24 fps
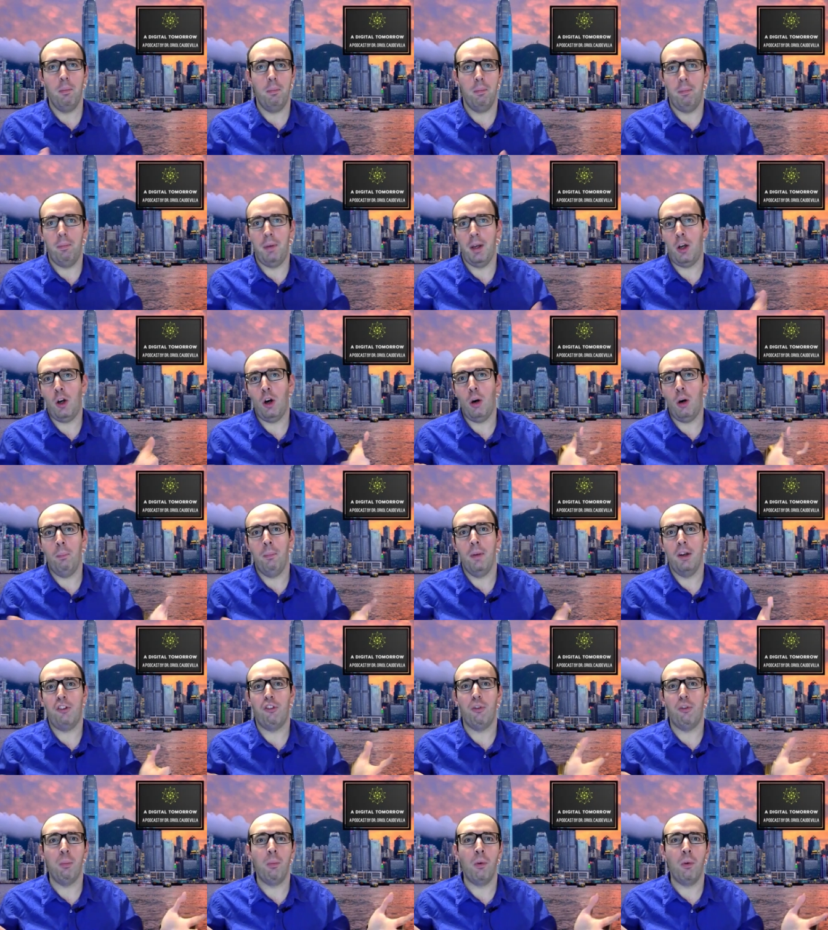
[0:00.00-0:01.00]
become
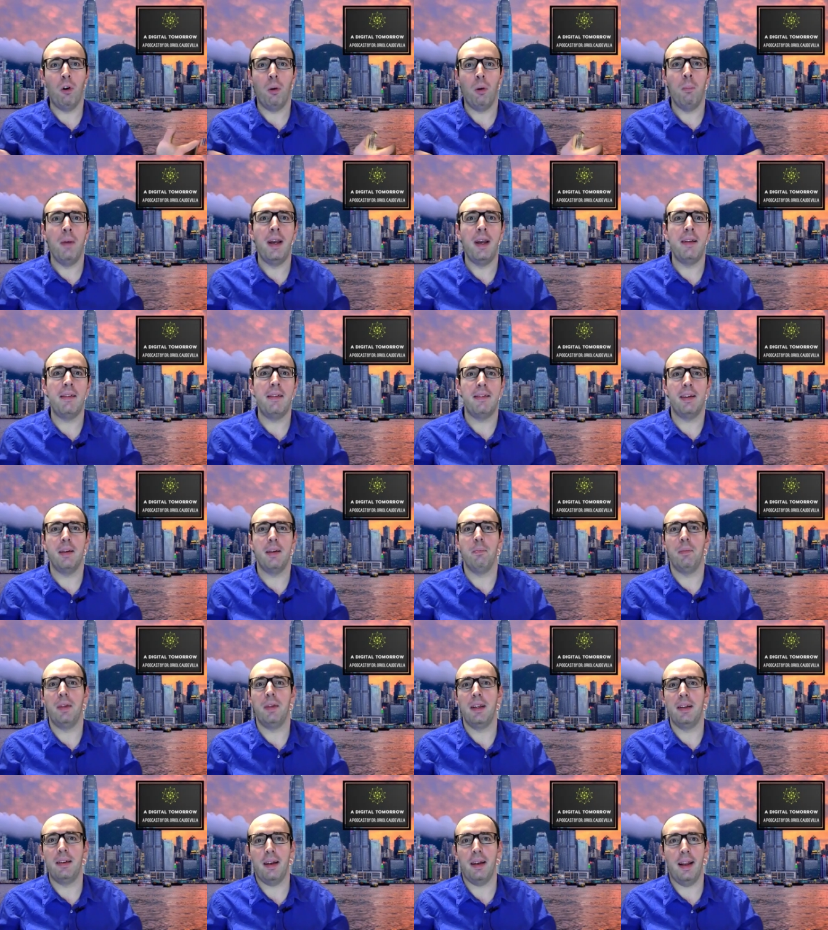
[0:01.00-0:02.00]
much more mainstream
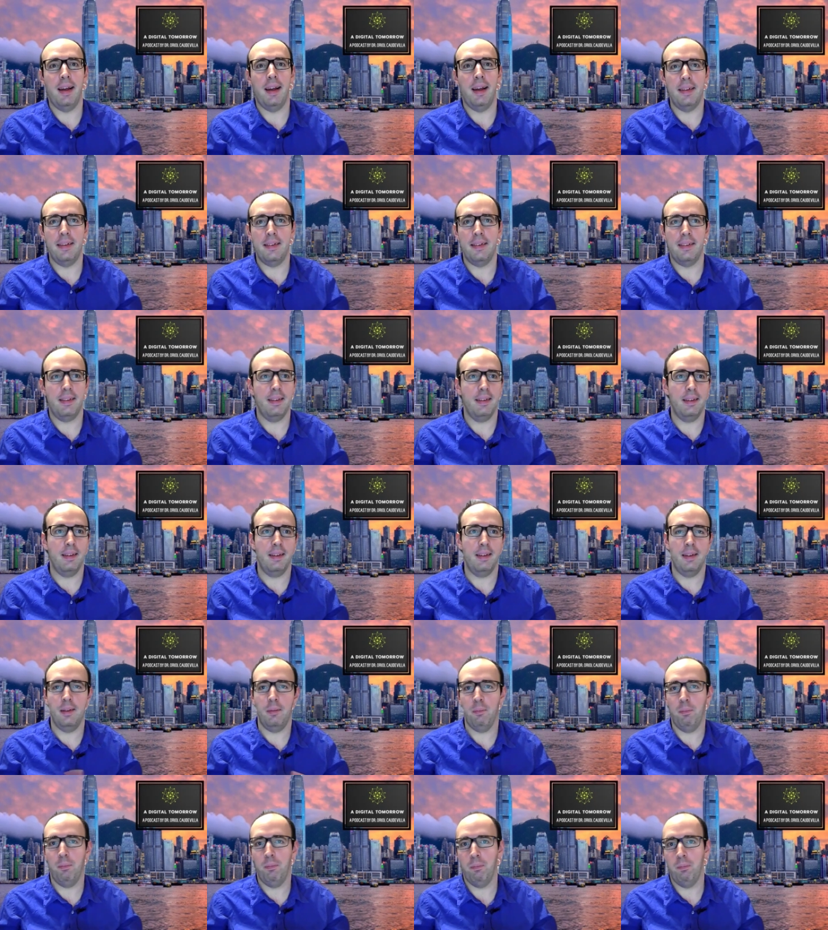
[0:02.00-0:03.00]
these last
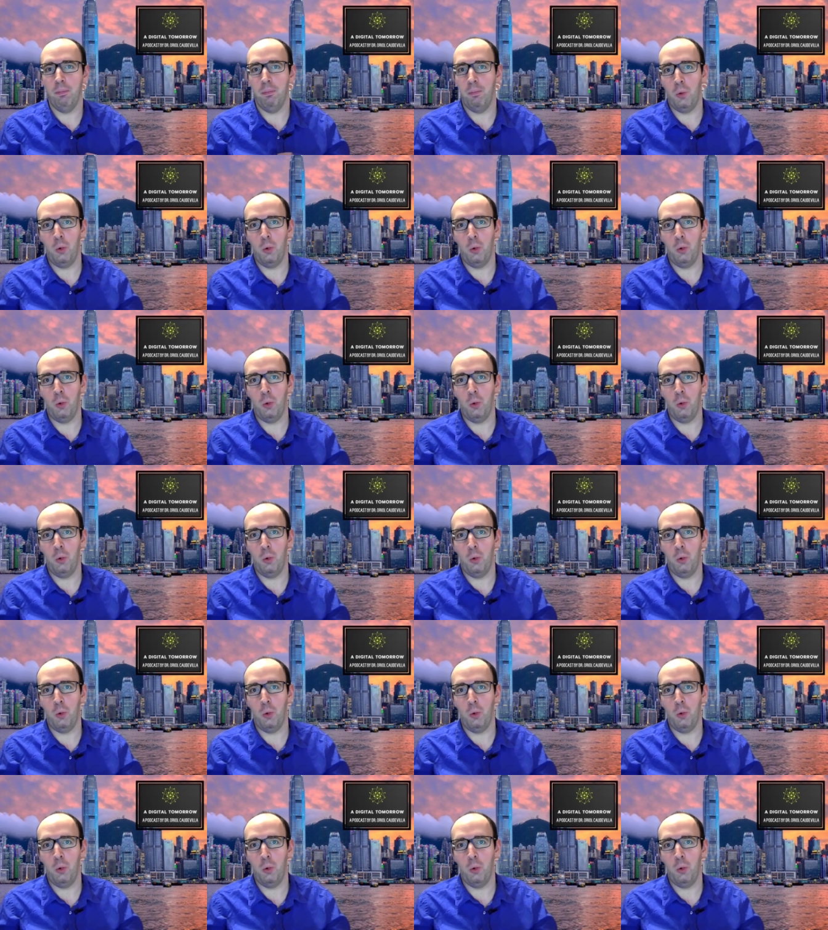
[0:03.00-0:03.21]
um,